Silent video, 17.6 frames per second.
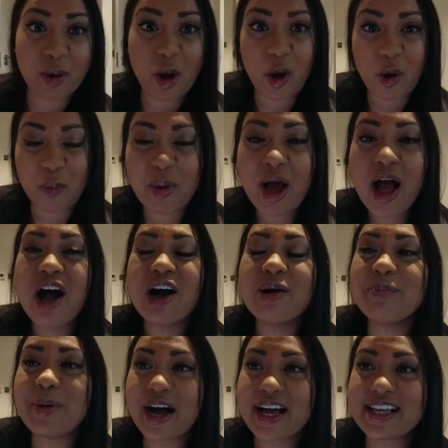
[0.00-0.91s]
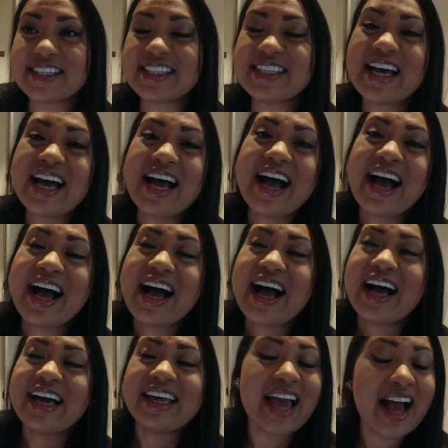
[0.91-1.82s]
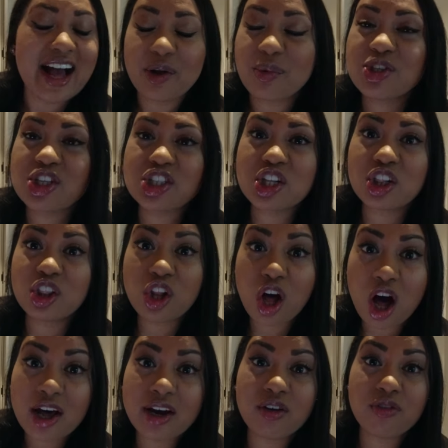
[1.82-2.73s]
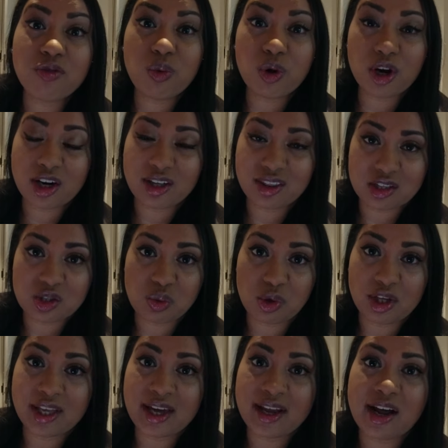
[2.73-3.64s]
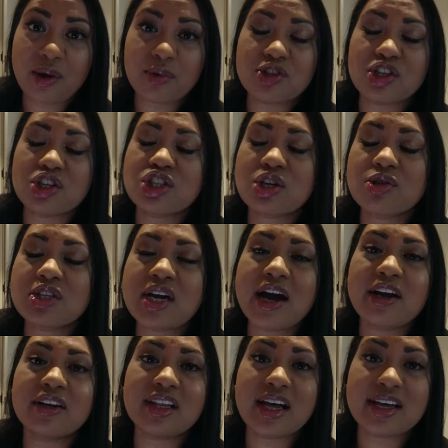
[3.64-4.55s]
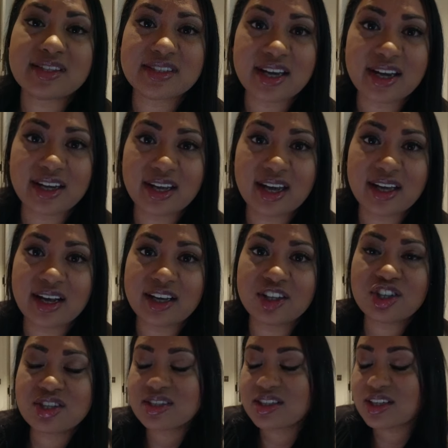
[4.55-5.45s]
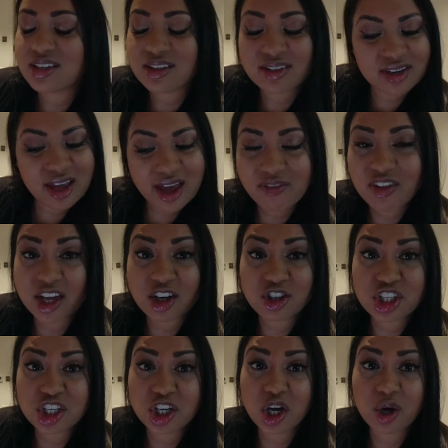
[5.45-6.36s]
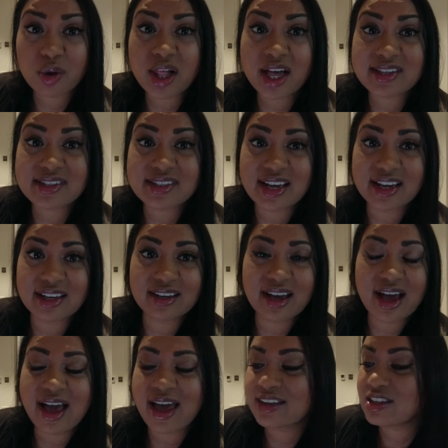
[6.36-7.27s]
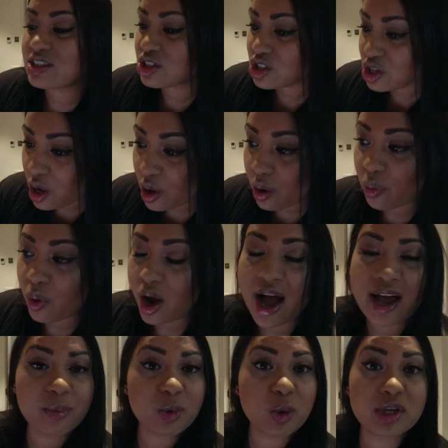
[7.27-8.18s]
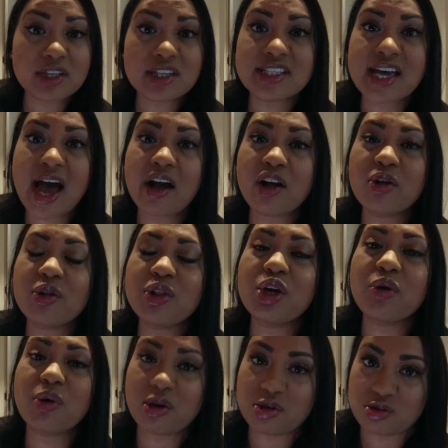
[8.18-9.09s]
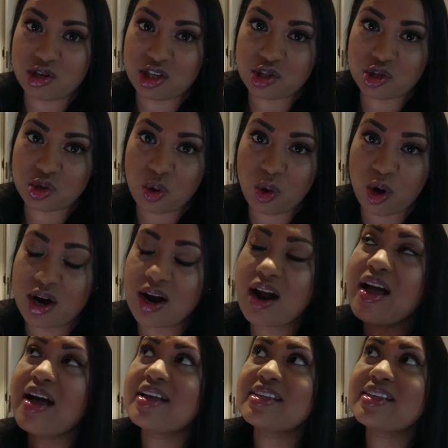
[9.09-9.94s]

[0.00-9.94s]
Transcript: from home. But yeah, it was just a lot of work this week and I was just so tired last night and I just didn't have the energy to go last night. And so I'm going to tackle the grocery store